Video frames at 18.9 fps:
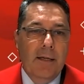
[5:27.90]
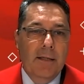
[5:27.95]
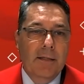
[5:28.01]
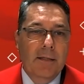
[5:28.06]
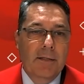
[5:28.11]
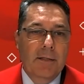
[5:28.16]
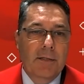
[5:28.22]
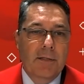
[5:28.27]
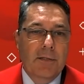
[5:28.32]

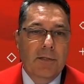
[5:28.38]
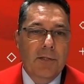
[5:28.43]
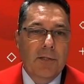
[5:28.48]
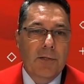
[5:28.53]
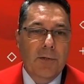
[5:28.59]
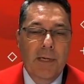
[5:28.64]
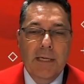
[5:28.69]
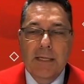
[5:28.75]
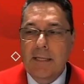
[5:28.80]
In
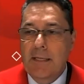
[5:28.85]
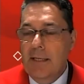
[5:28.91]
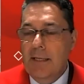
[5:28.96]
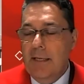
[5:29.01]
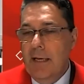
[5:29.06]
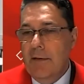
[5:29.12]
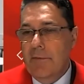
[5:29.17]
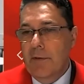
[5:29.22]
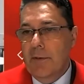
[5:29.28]

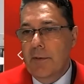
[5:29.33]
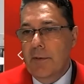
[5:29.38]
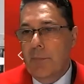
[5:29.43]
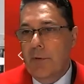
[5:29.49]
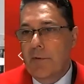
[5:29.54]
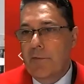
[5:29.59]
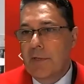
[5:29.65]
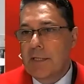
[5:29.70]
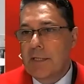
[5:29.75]
2011,
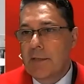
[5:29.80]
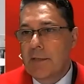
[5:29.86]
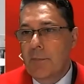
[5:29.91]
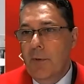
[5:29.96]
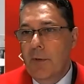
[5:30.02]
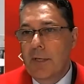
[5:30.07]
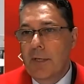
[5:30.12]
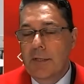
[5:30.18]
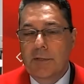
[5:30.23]
Professor
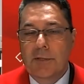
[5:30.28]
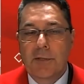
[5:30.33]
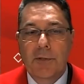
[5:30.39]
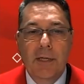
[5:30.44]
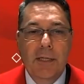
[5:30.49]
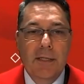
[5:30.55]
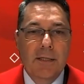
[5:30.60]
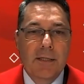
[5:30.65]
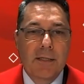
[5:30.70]
Mola
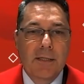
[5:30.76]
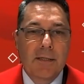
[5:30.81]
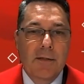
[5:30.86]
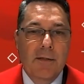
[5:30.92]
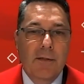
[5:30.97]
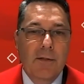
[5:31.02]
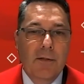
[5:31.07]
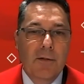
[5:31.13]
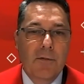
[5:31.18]
joined
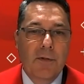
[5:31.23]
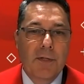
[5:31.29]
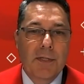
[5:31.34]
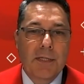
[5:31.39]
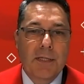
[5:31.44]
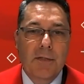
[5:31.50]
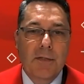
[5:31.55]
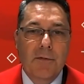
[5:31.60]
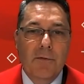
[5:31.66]
the
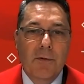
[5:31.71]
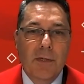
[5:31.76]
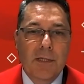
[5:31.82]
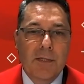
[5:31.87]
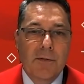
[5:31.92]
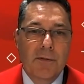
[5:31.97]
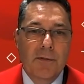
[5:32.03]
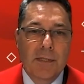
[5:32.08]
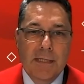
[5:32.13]
University of
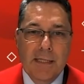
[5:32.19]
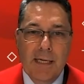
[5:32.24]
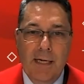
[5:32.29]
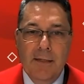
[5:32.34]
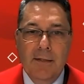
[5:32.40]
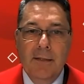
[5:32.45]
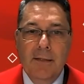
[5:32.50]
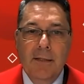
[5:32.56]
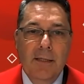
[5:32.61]

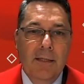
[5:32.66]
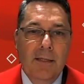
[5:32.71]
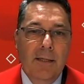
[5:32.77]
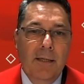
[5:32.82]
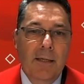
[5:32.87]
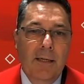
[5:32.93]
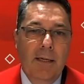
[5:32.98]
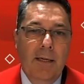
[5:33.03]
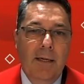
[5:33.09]
KwaZulu-Natal
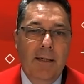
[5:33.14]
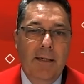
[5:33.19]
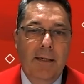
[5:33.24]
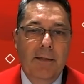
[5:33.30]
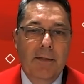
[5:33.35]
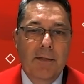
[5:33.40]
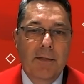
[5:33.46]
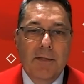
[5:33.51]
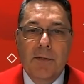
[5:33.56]

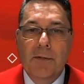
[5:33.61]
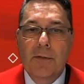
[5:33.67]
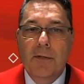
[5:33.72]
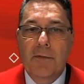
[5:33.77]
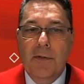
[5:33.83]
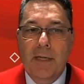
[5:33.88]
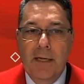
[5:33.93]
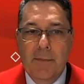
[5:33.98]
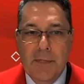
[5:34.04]
in the
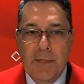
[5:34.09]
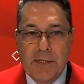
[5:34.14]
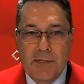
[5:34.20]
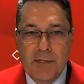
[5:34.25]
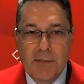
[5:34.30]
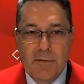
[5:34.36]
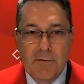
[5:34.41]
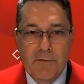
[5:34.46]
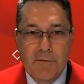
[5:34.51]
School of
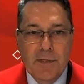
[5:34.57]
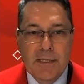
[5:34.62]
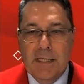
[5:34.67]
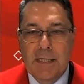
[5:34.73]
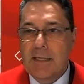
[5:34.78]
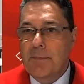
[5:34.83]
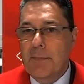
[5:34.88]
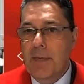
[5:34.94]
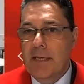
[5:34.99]
Chemistry and
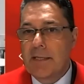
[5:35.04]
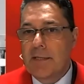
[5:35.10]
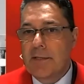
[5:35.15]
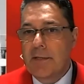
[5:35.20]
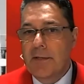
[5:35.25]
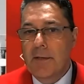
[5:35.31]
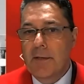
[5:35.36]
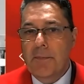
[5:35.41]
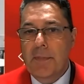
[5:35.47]
Physics
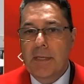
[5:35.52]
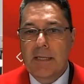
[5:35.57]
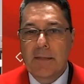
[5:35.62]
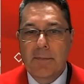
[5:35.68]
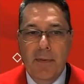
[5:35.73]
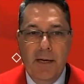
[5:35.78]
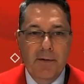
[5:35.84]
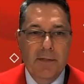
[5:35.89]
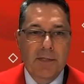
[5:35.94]
based on the
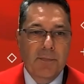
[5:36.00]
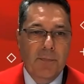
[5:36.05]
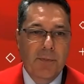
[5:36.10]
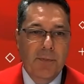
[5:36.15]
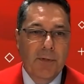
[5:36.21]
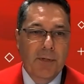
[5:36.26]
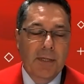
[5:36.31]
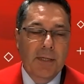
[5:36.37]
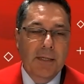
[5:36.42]

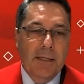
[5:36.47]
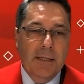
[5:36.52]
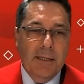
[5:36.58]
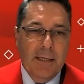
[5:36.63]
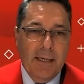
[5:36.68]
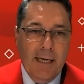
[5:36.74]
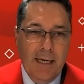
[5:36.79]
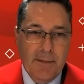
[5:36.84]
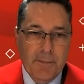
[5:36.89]
Pietermaritzburg
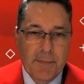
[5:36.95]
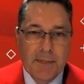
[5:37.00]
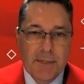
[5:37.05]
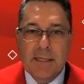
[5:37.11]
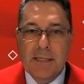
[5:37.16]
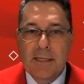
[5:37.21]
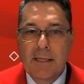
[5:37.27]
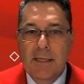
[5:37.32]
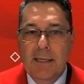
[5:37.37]

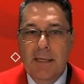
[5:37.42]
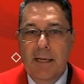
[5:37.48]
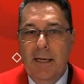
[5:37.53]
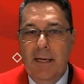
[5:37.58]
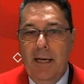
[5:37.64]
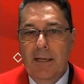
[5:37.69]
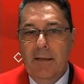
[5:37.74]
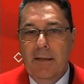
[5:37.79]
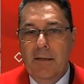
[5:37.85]
campus
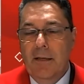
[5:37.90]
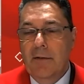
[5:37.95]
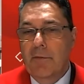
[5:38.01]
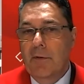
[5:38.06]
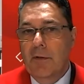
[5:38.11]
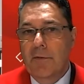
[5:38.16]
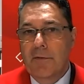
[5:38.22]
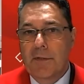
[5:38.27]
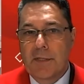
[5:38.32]
at the
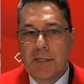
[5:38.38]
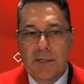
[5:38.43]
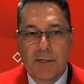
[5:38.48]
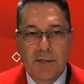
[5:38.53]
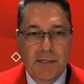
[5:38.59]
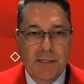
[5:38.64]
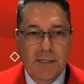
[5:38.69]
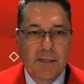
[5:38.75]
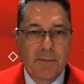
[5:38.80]
level of
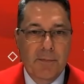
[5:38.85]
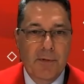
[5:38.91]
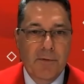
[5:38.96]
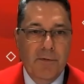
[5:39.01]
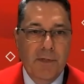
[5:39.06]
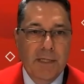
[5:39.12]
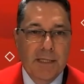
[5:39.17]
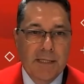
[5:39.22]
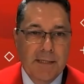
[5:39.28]
associate
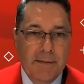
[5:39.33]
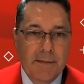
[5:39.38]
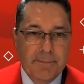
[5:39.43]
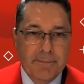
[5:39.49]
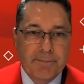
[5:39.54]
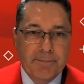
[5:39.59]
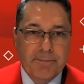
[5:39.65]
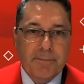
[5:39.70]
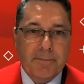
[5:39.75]
professor.
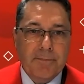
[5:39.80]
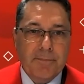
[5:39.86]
